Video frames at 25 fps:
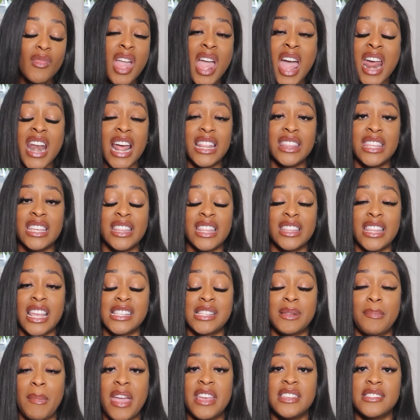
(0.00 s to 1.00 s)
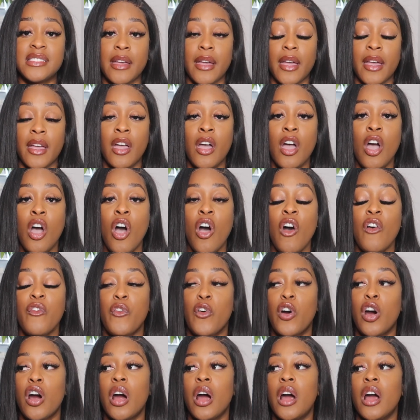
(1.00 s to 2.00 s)
And I think that's amazing.
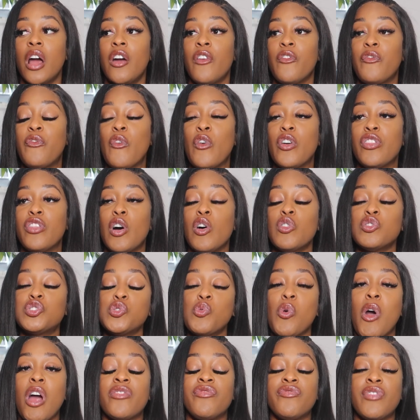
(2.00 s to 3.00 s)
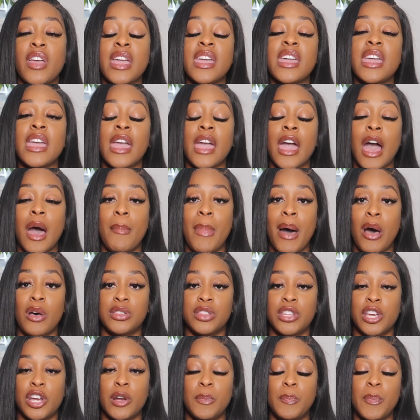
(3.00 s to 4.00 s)
For, for those who are thinking
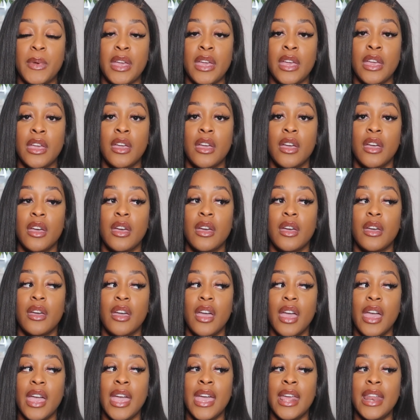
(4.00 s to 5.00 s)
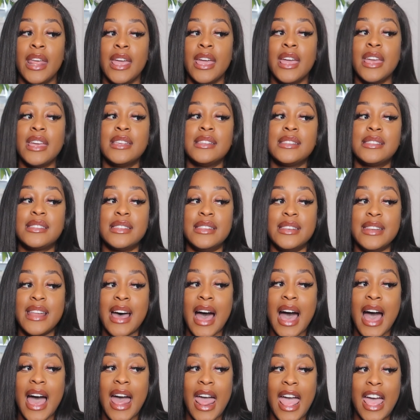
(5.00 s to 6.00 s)
about therapy, it is
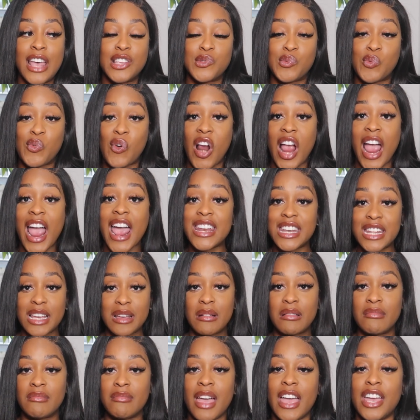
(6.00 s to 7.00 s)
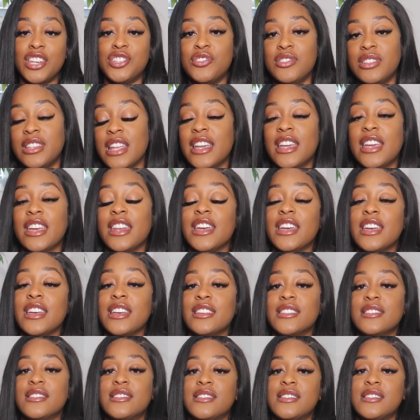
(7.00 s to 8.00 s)
not as random as you think it
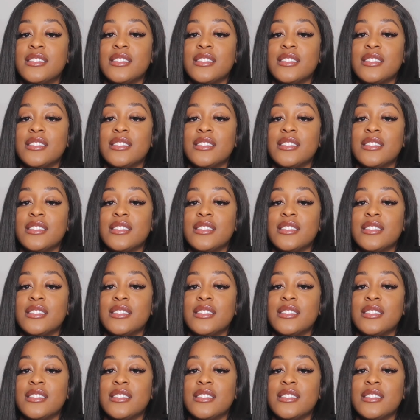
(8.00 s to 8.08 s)
is.